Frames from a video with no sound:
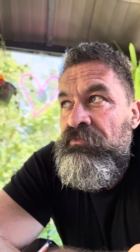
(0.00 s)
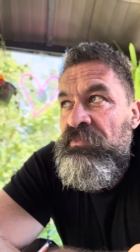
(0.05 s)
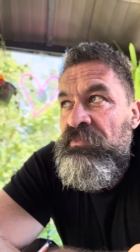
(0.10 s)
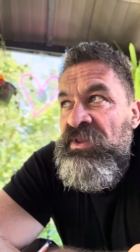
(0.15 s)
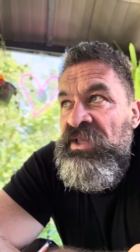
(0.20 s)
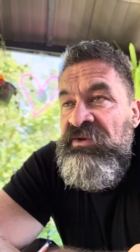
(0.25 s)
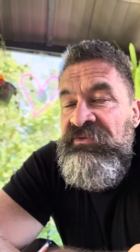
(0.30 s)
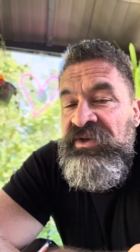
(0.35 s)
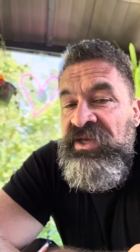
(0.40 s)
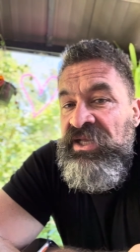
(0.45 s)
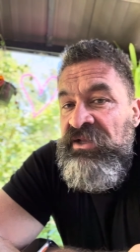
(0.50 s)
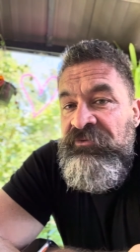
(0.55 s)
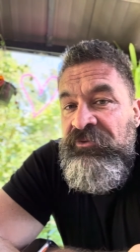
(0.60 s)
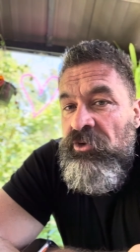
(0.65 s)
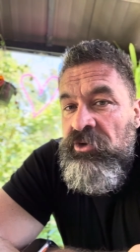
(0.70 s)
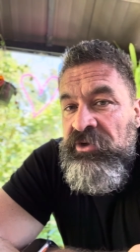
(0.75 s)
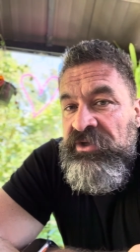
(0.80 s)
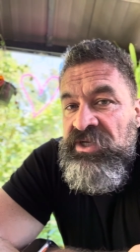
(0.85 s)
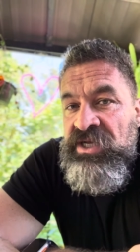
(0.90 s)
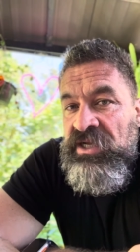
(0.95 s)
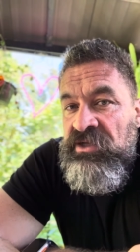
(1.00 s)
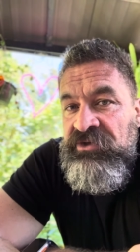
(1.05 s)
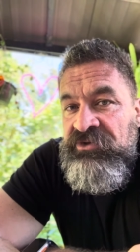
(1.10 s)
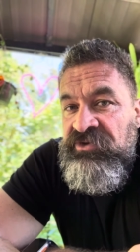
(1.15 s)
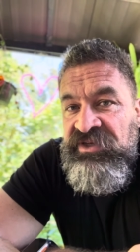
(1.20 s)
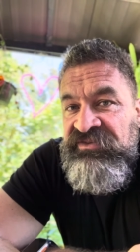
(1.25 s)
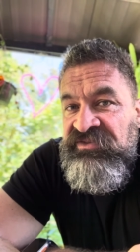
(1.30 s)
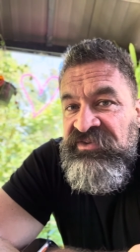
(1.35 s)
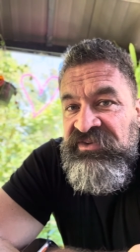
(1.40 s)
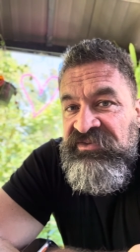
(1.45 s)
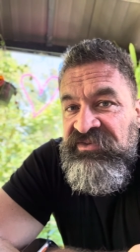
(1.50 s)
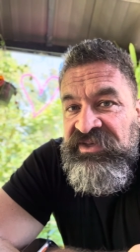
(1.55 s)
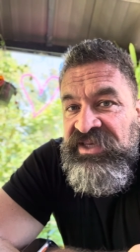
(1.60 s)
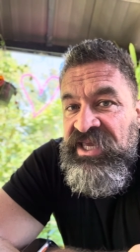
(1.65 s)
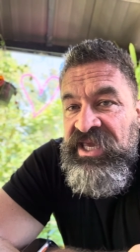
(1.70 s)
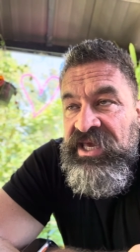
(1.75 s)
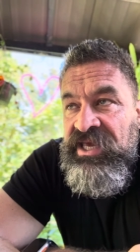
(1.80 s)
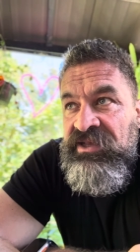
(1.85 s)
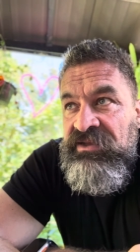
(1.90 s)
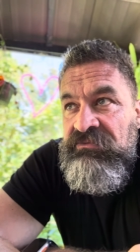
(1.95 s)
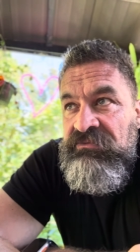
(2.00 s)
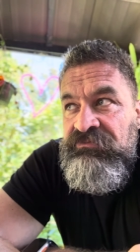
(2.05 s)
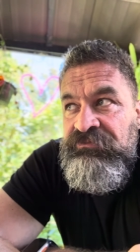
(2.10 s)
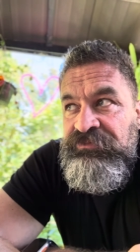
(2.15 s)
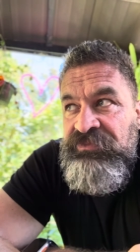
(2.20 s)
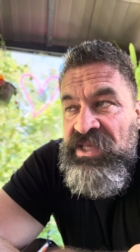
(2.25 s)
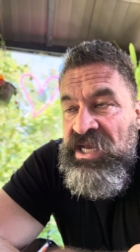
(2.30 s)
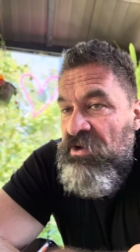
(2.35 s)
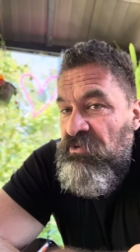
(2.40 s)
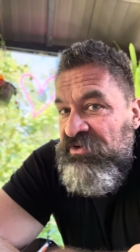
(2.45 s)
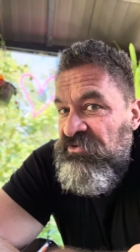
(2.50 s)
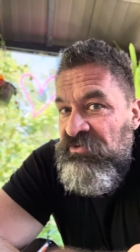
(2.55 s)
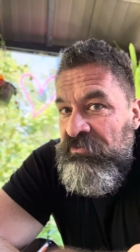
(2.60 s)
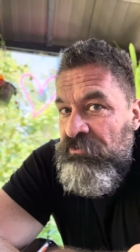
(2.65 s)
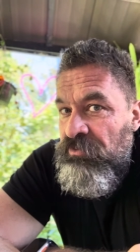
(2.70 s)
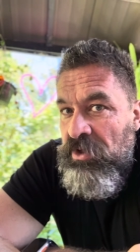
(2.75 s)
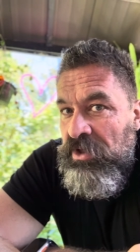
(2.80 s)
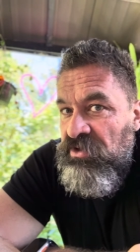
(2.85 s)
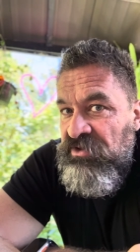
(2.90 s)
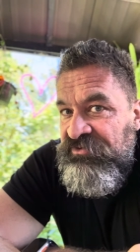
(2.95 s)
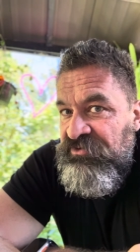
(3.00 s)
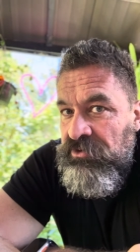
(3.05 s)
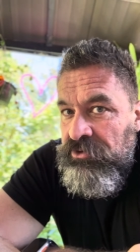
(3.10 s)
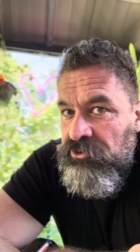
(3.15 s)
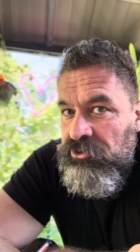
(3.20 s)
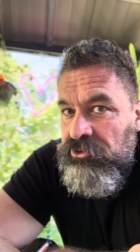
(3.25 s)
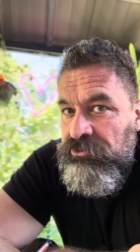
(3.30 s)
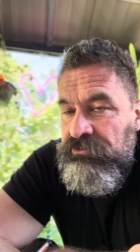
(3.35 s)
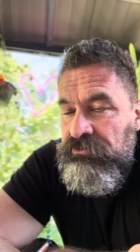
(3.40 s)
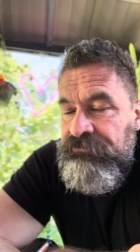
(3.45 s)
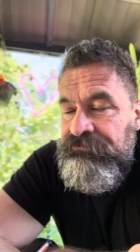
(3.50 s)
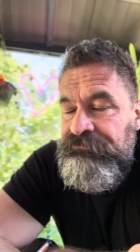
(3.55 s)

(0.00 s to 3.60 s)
Living in foreign countries as a kid, I wasn't part of the group.